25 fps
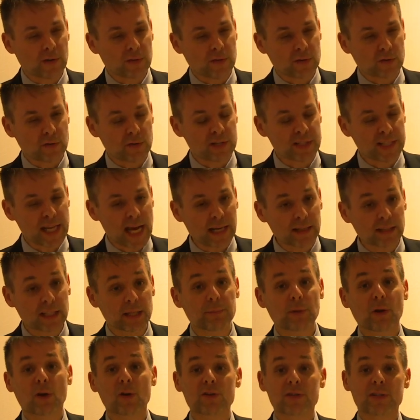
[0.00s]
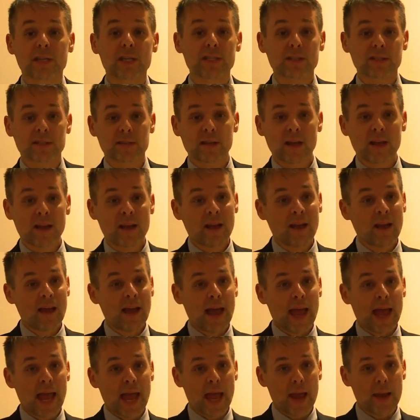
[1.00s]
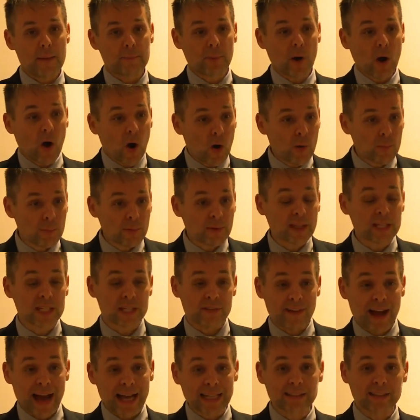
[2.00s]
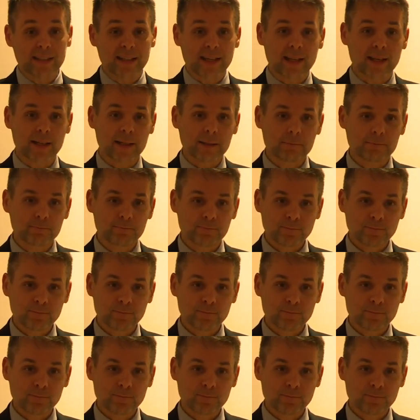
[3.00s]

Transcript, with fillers: of Christianity, because there's a Pope, there's a Vatican.